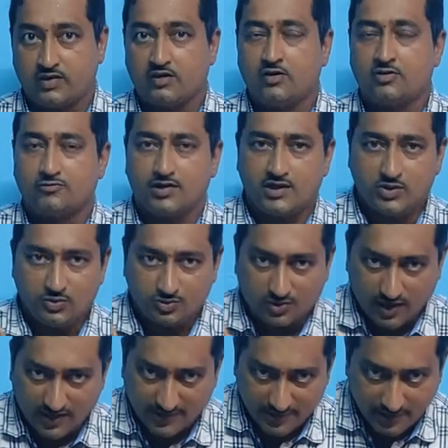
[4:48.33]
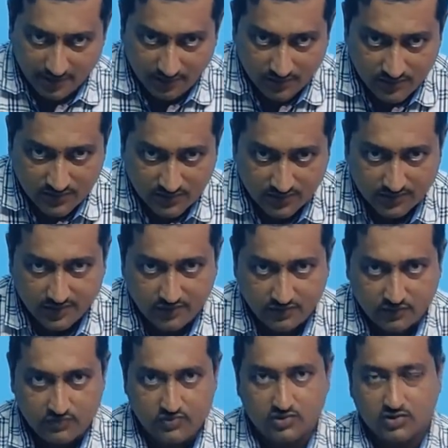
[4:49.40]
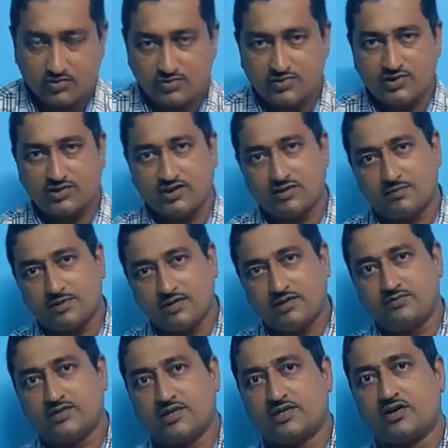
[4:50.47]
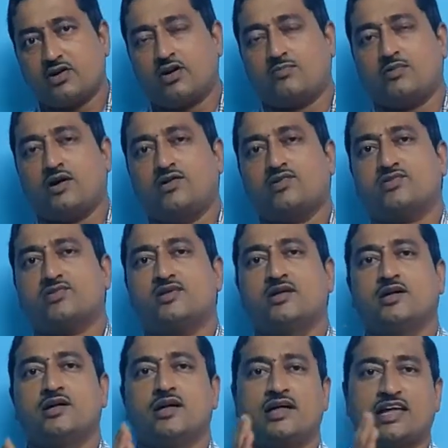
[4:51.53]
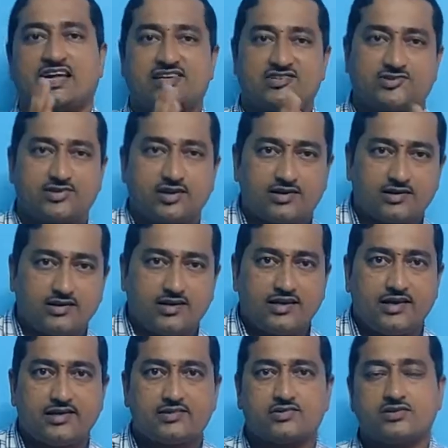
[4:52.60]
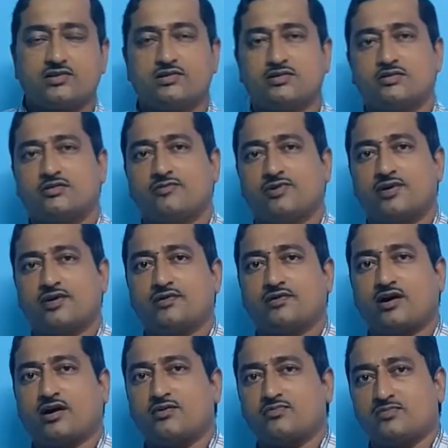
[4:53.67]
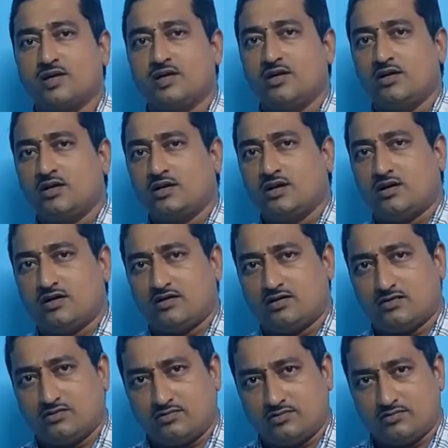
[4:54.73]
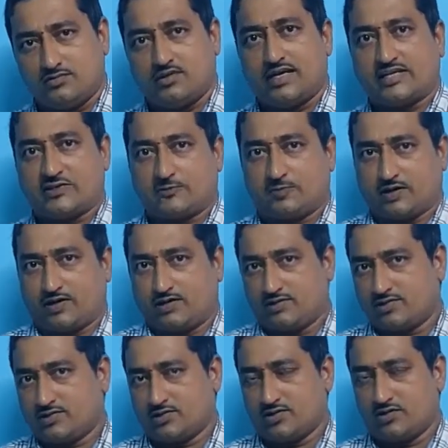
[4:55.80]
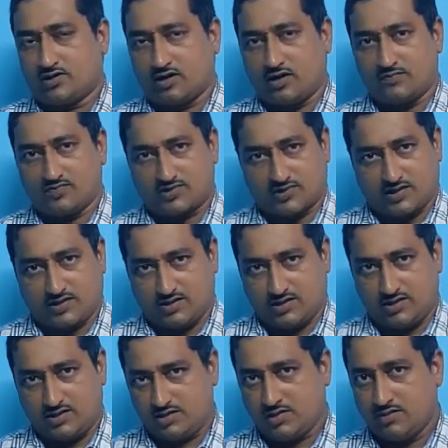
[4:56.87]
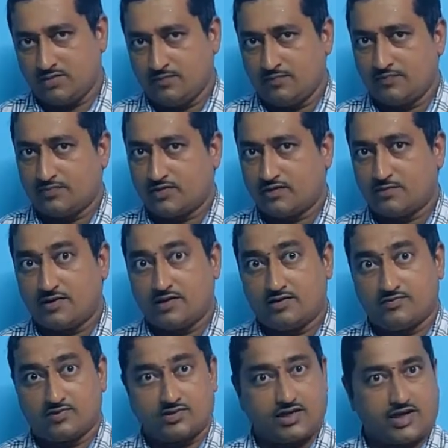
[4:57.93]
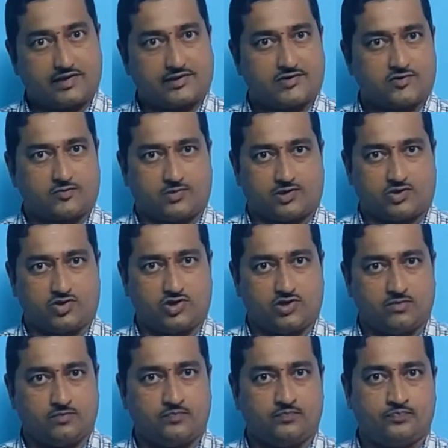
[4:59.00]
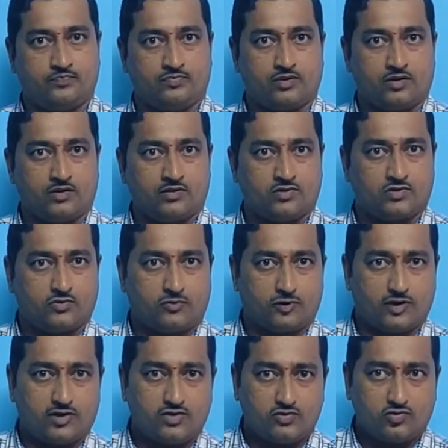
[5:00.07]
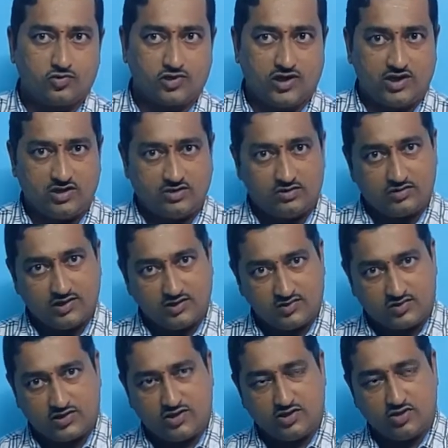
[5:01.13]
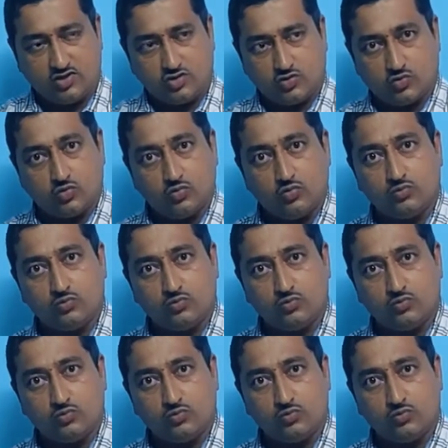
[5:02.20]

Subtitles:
When you write down the sentence using double inverted commas, exactly as the way Ram expressed or Ram said it, that becomes direct speech. So when you change this into